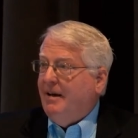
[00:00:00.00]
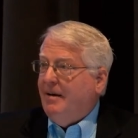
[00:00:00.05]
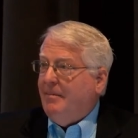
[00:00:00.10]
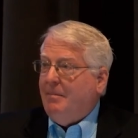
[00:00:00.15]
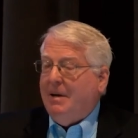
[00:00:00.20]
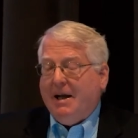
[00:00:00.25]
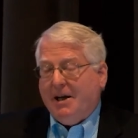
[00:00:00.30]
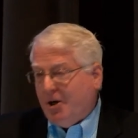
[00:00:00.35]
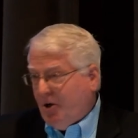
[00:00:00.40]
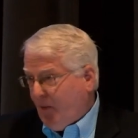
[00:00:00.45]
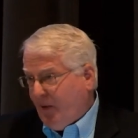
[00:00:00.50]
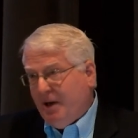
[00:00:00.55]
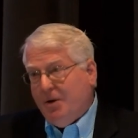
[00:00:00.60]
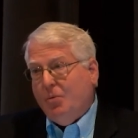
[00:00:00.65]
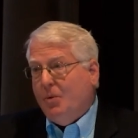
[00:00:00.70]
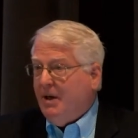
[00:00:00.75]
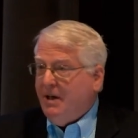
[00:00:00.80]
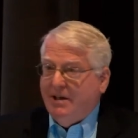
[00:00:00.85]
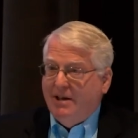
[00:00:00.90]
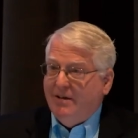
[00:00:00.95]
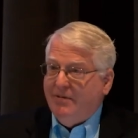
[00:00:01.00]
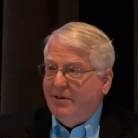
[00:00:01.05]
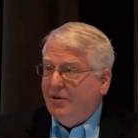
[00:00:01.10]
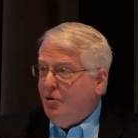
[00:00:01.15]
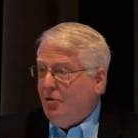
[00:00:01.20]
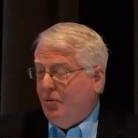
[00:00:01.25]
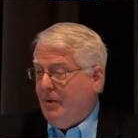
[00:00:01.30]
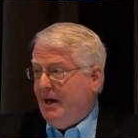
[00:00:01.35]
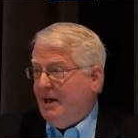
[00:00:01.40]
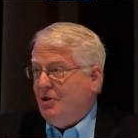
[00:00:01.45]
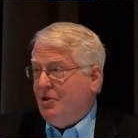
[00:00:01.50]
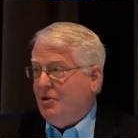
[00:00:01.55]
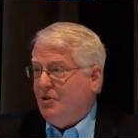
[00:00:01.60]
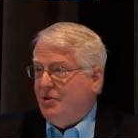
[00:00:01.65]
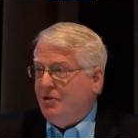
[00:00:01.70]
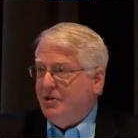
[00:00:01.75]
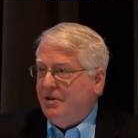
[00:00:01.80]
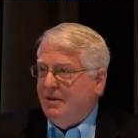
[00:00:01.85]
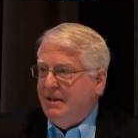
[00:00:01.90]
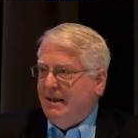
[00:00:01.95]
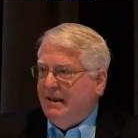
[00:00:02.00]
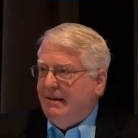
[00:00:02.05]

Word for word: My career went different directions.